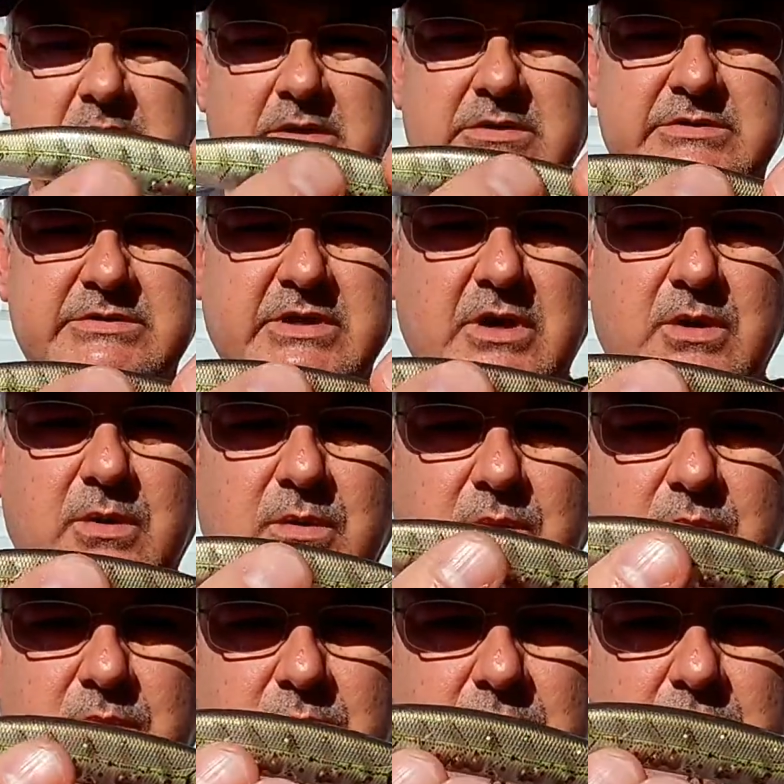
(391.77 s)
So
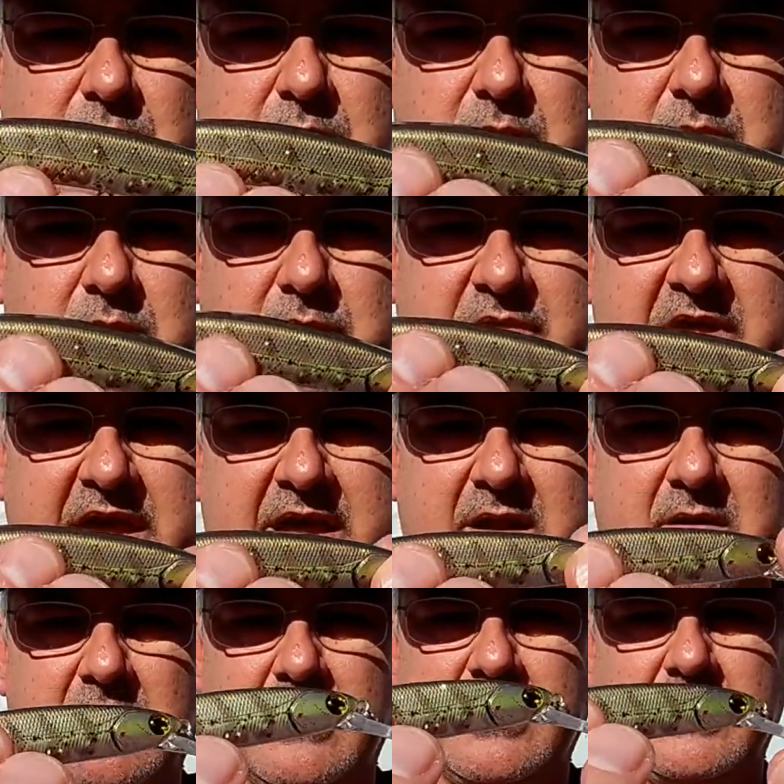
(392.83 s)
that
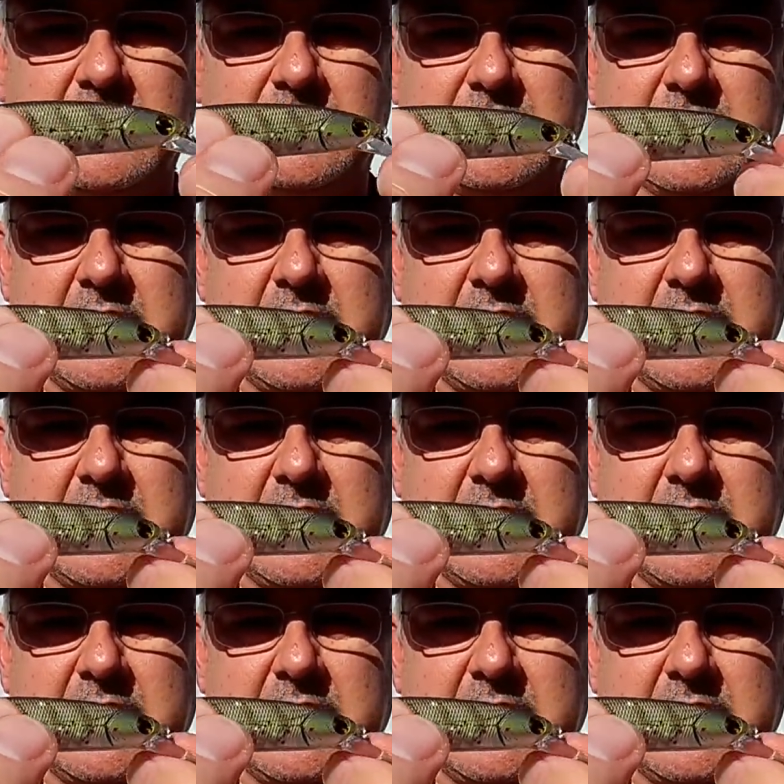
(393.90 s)
ought to,